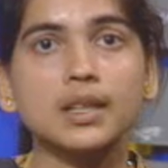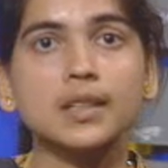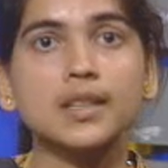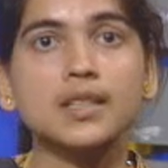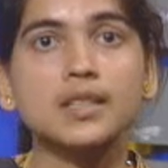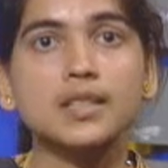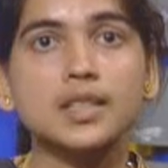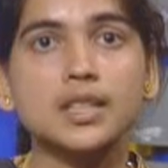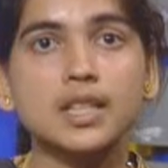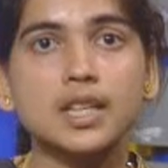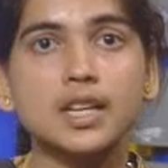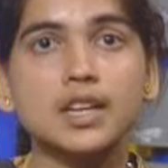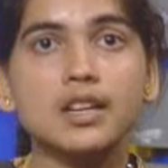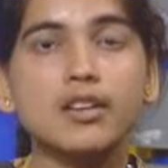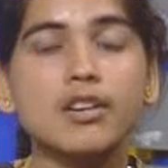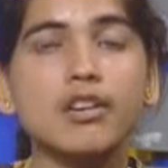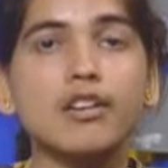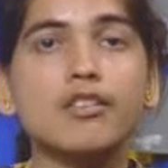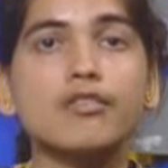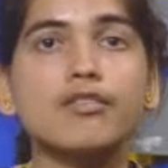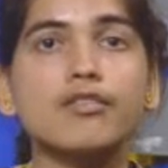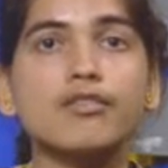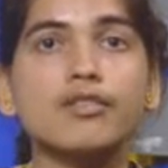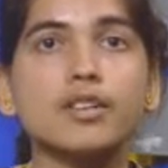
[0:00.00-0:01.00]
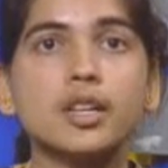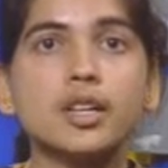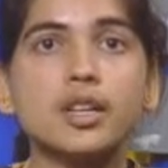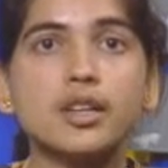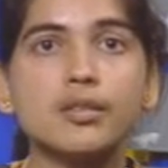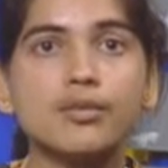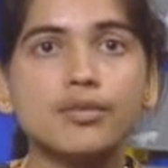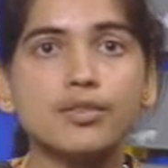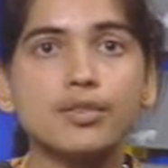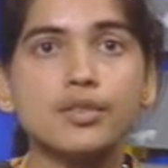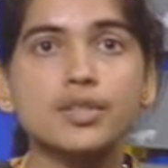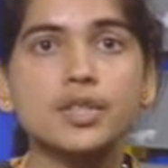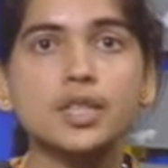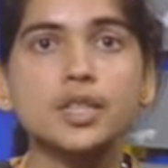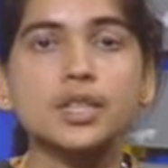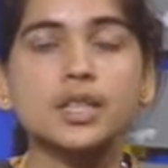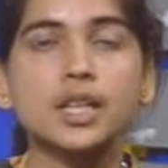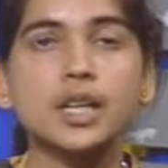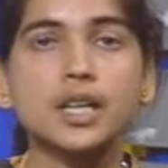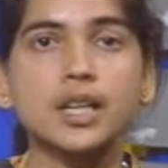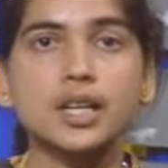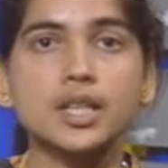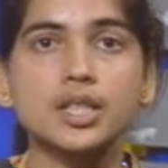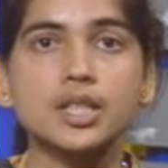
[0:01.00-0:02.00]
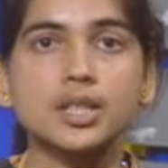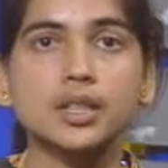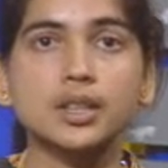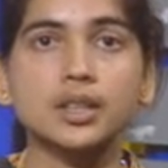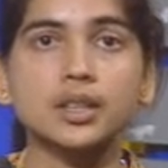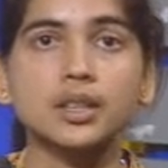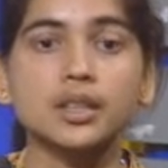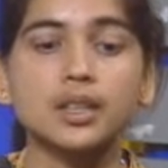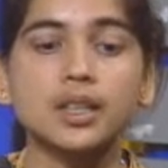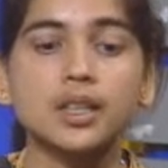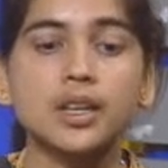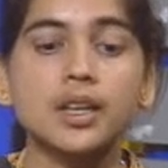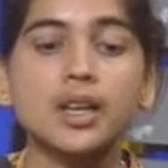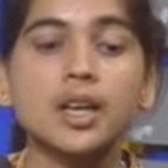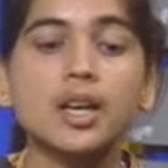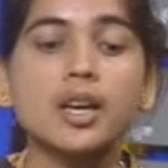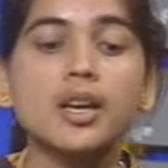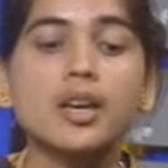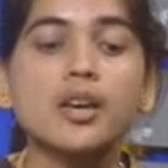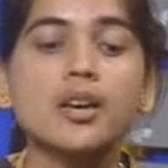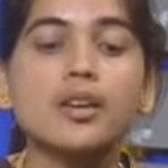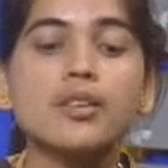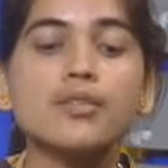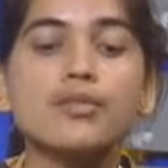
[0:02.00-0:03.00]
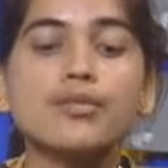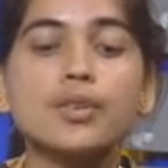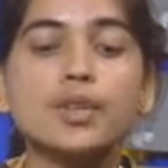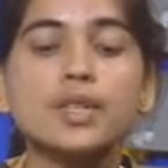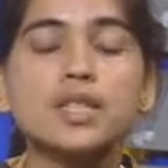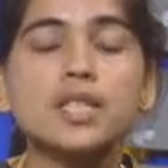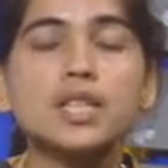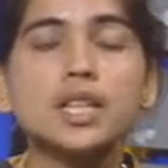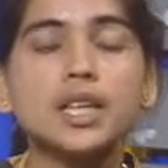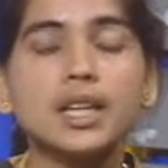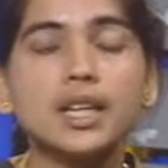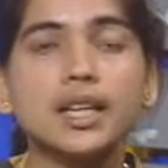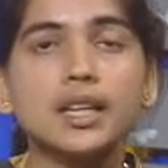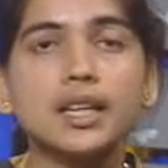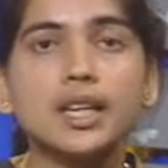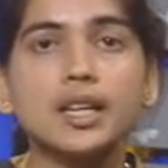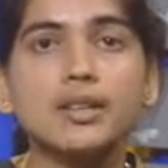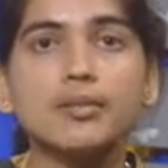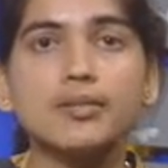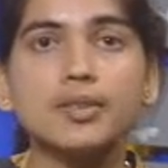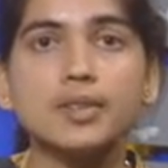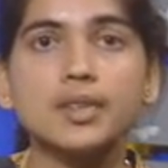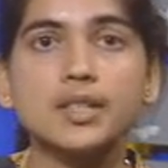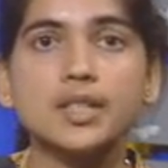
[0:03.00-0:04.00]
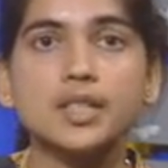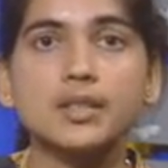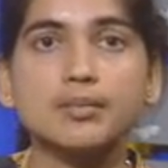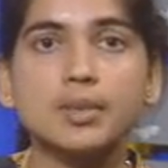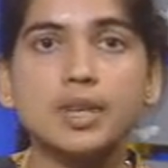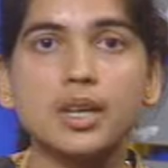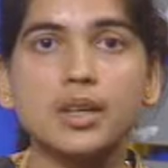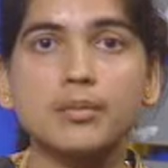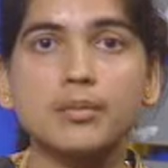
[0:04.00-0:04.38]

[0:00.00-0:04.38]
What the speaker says: in the chilled or frozen condition. For chilling and freezing,